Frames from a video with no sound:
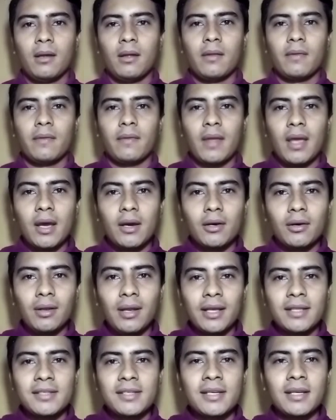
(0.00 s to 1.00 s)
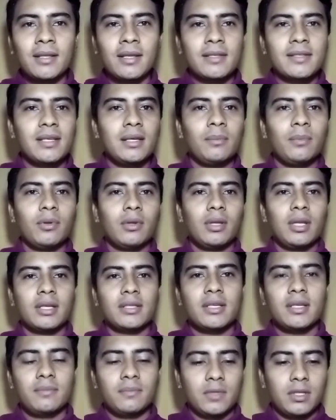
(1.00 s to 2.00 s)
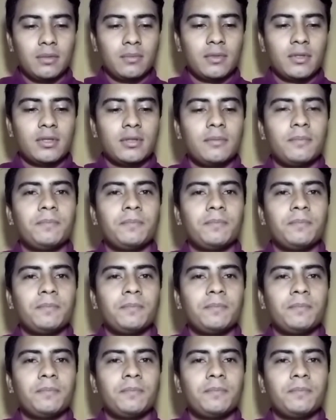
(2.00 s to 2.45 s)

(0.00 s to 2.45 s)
Now, let's see an example in a sentence.